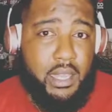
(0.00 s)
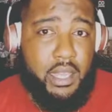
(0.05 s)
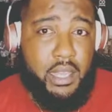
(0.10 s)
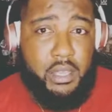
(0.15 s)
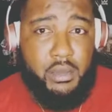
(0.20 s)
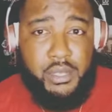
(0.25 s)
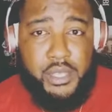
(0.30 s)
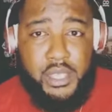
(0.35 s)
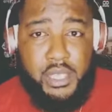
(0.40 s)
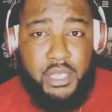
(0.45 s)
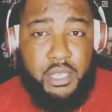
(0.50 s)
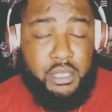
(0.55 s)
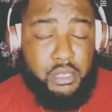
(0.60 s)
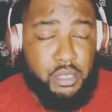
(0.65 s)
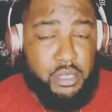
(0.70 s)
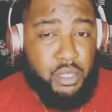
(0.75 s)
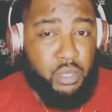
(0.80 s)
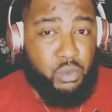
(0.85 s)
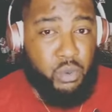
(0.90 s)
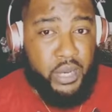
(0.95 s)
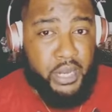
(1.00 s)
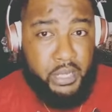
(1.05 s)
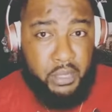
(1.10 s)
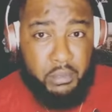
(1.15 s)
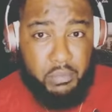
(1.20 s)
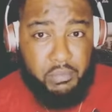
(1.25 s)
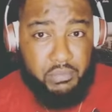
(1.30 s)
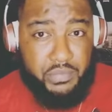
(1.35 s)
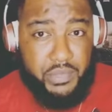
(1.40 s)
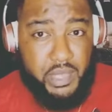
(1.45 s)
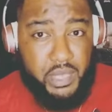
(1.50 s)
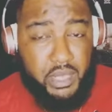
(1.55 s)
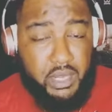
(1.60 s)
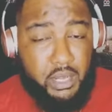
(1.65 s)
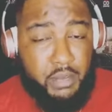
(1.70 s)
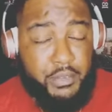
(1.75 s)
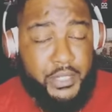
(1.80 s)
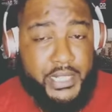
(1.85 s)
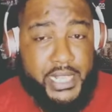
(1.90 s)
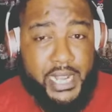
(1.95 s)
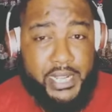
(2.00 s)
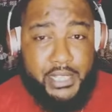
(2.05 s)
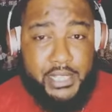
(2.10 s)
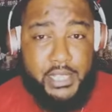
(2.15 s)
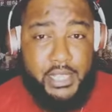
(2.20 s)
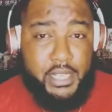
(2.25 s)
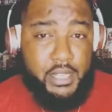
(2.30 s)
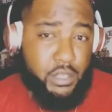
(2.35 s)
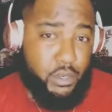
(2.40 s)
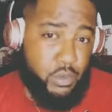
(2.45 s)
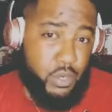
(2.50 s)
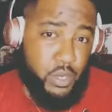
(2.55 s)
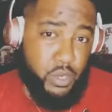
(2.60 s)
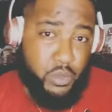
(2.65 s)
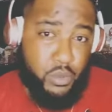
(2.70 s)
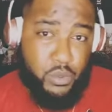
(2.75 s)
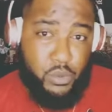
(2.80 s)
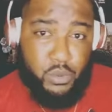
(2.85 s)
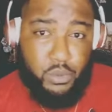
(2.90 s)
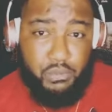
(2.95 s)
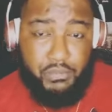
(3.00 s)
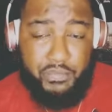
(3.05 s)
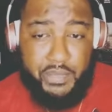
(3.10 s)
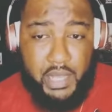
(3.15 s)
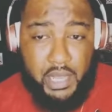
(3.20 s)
And he was accused of rape of a 19 year old